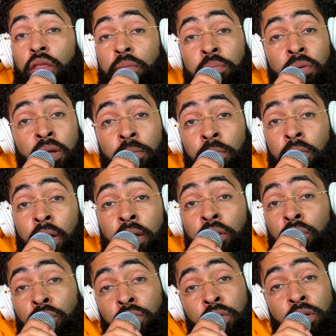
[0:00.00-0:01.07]
people, I
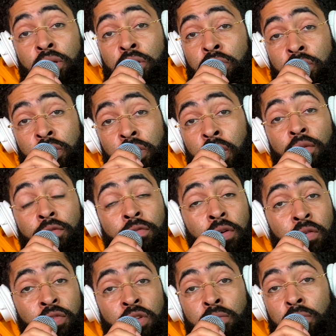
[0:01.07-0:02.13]
don't really understand.
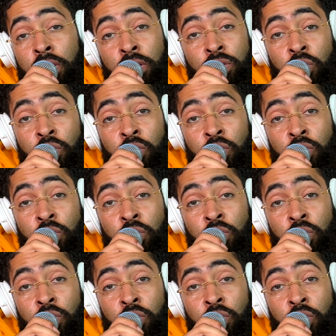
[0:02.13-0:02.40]
50 minutes go